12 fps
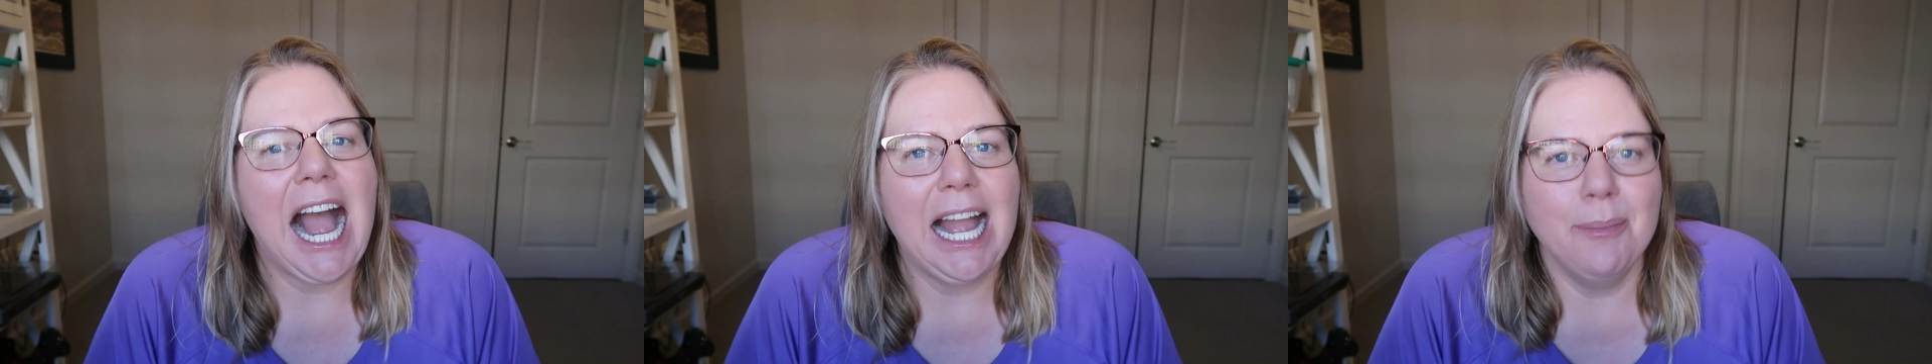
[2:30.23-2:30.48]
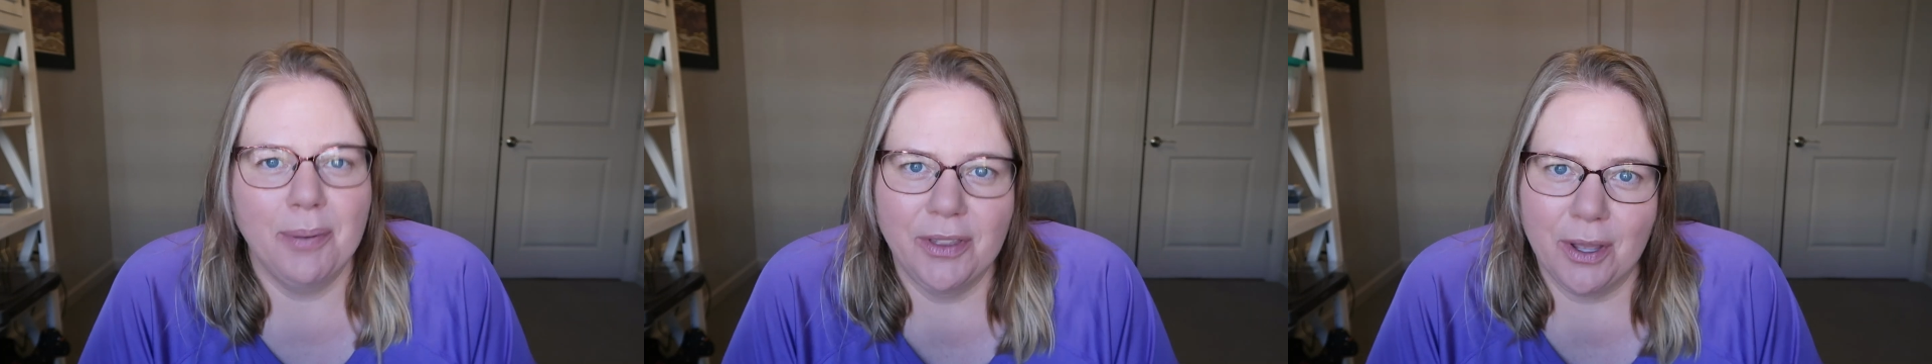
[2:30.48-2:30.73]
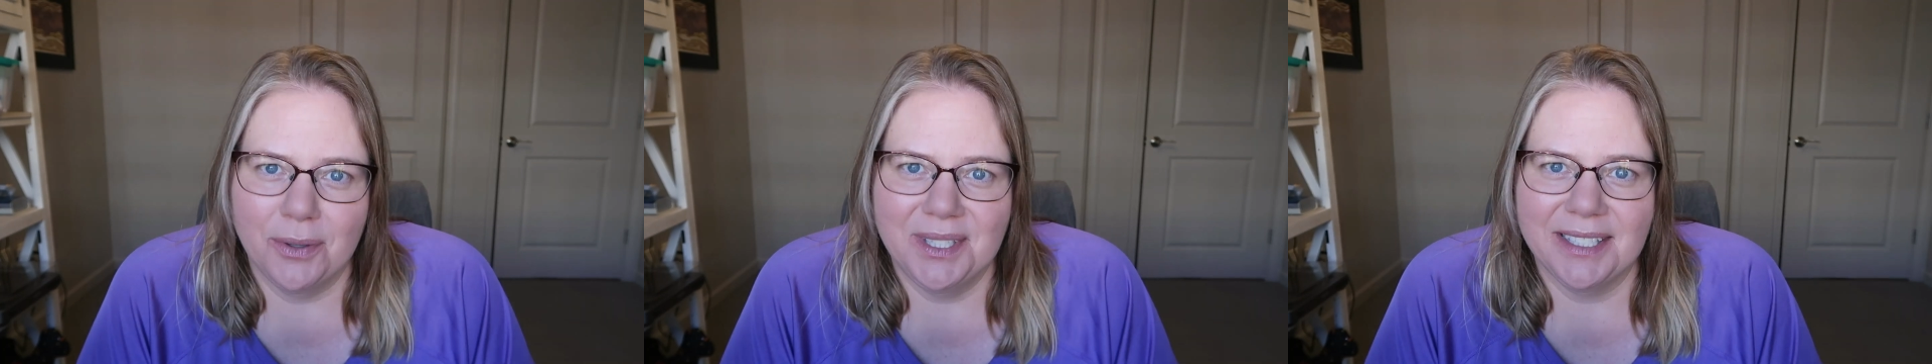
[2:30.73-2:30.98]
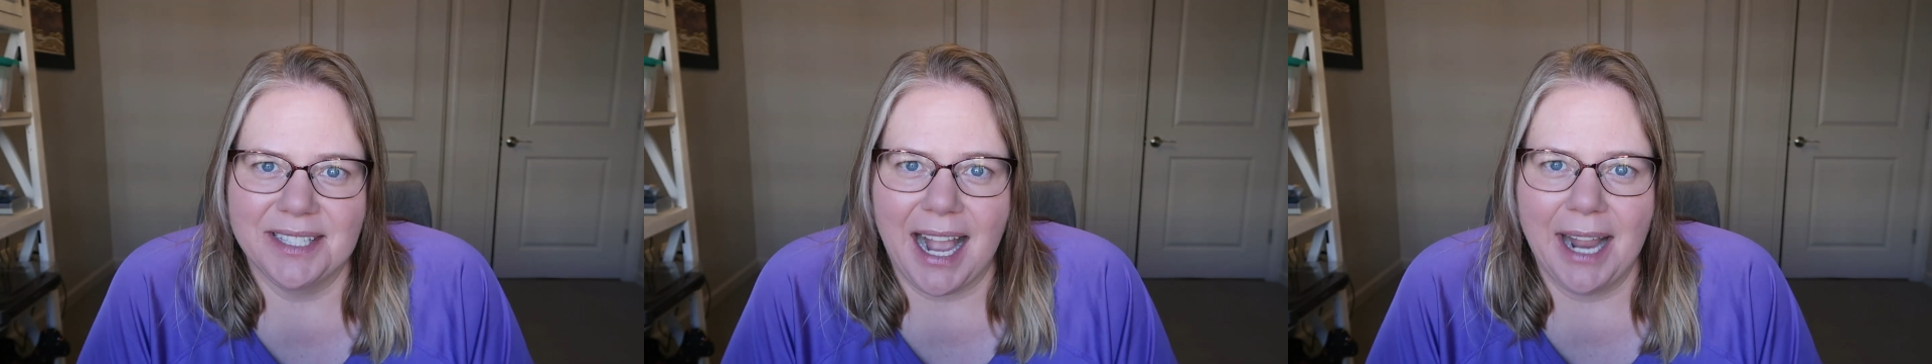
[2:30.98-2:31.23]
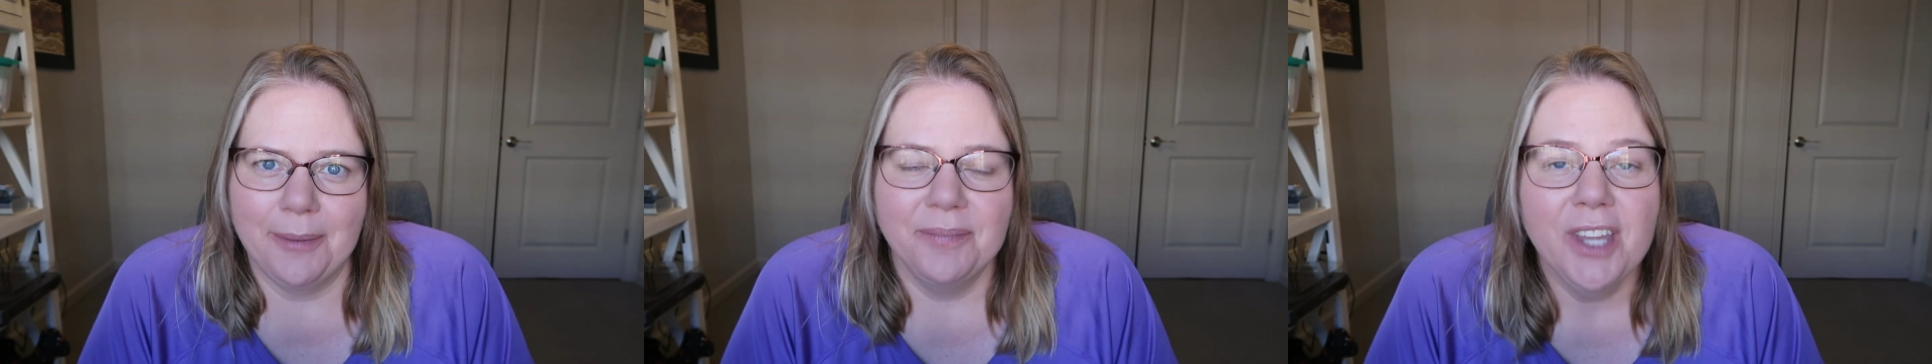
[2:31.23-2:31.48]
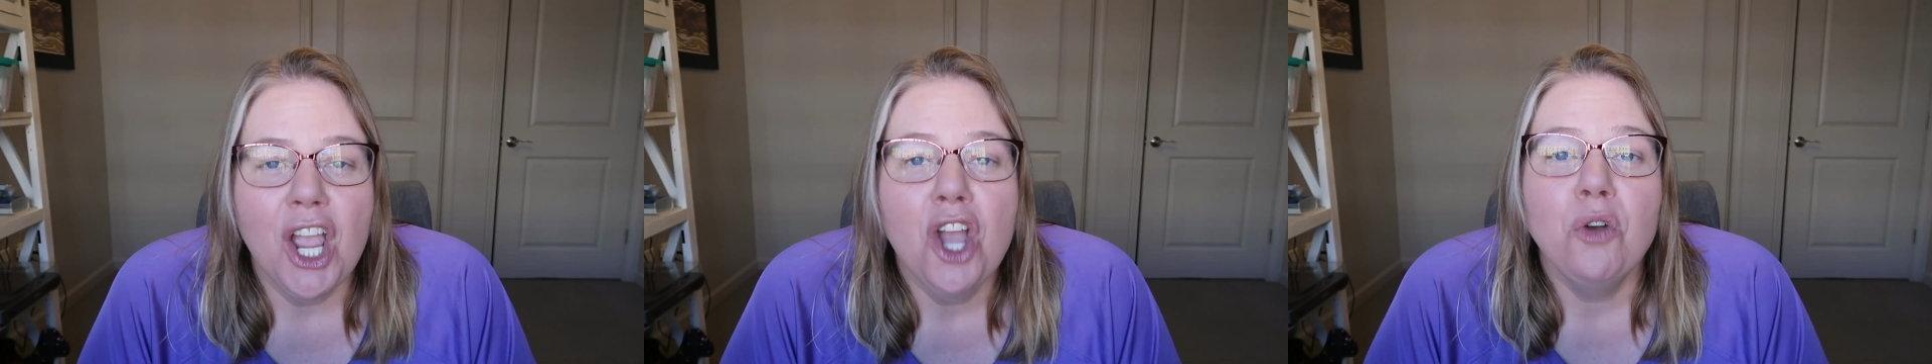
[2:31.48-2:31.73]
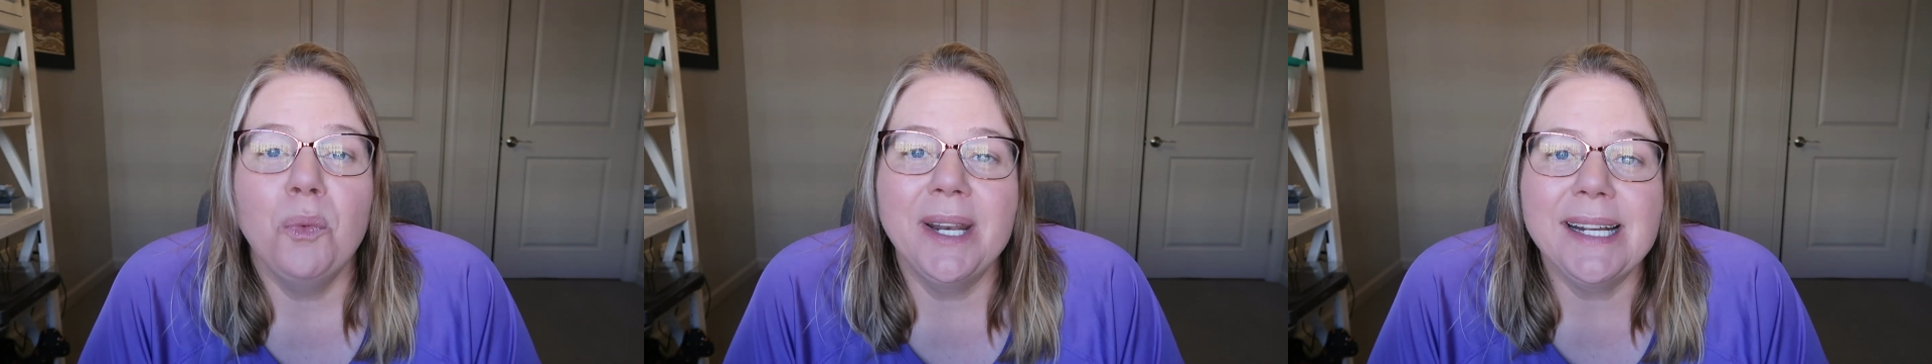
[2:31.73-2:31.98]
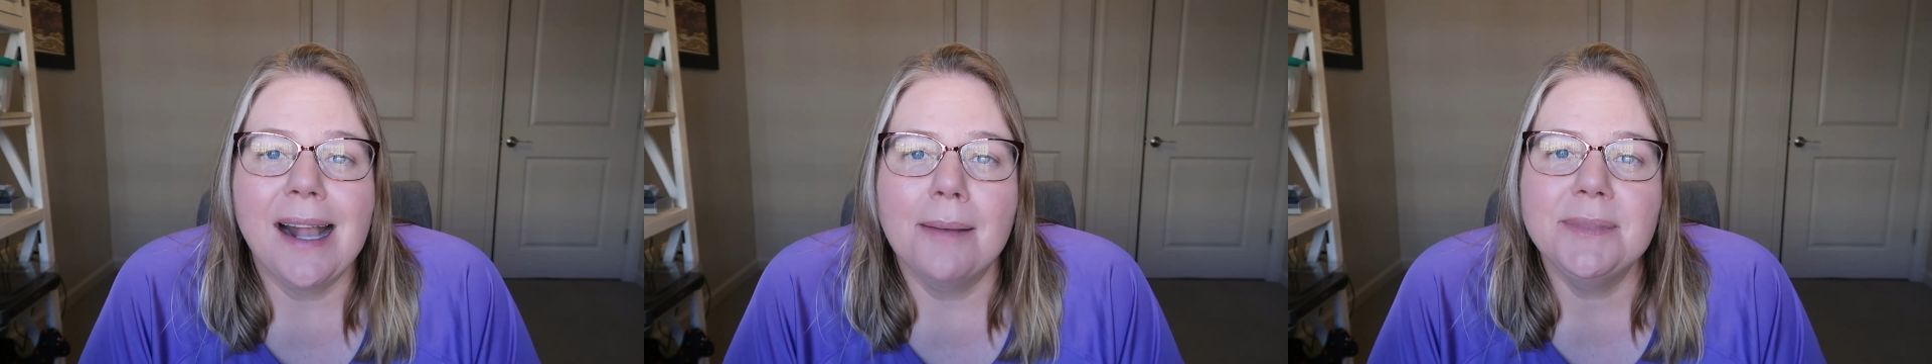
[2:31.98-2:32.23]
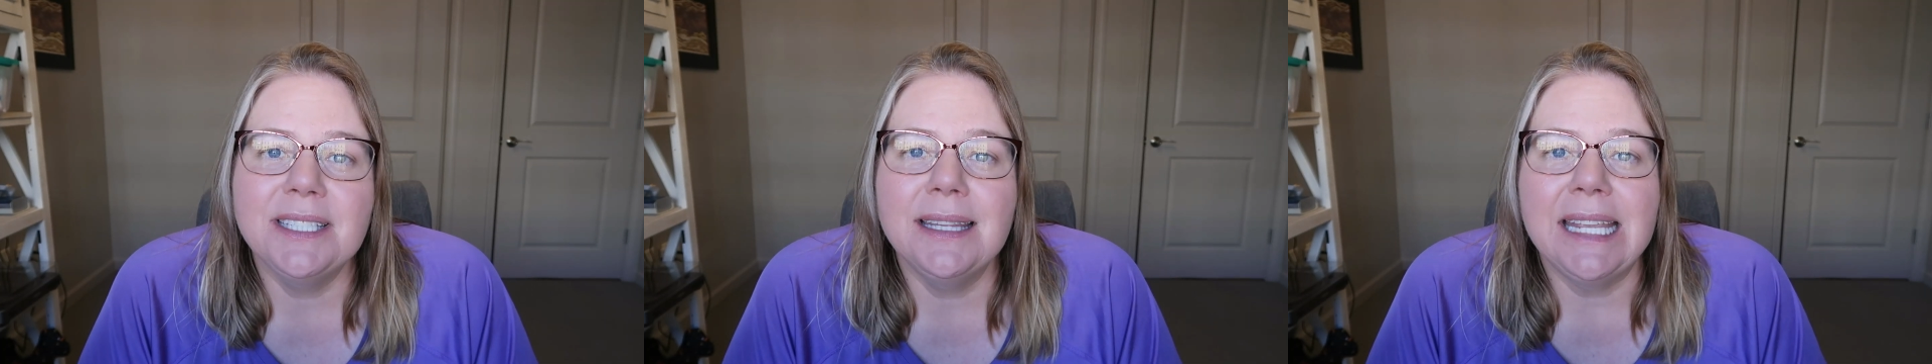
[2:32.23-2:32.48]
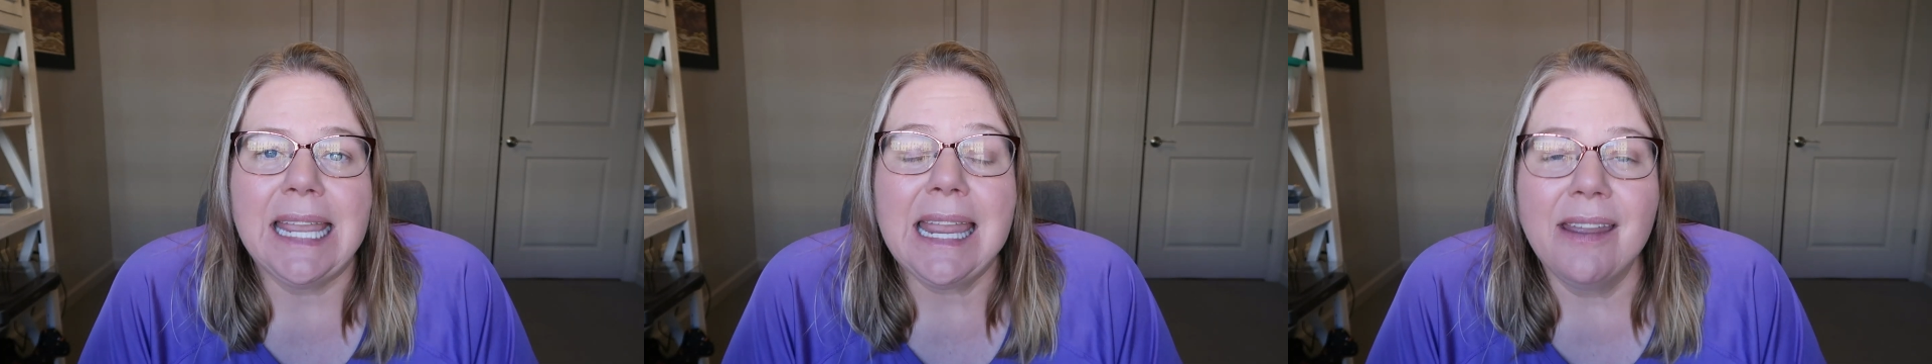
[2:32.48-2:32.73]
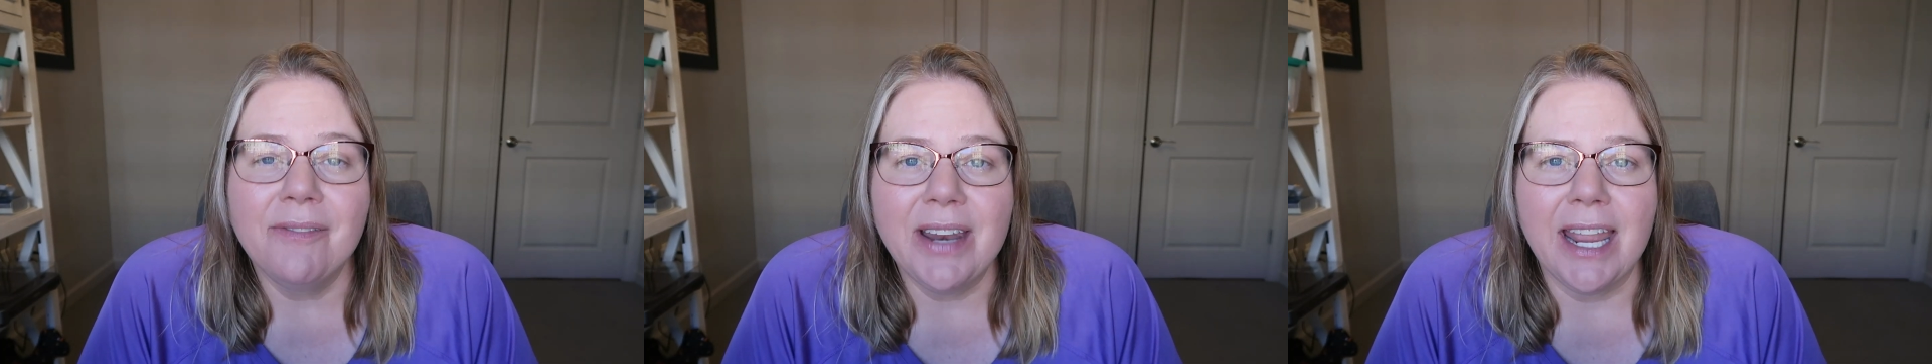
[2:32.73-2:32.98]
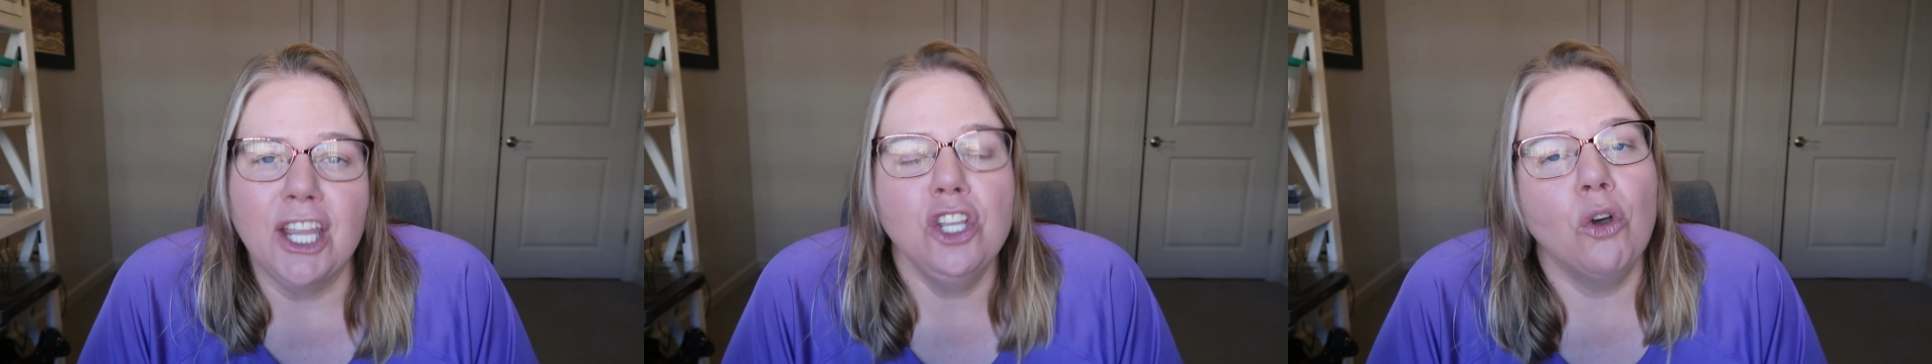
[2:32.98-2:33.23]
I put those aside. When it comes to the evening,